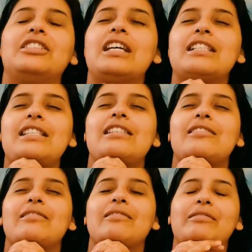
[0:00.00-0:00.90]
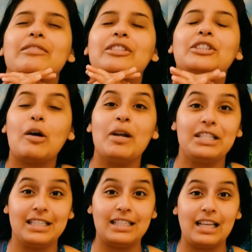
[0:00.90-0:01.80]
just so
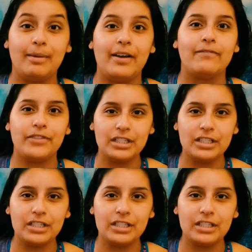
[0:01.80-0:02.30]
much to celebrate.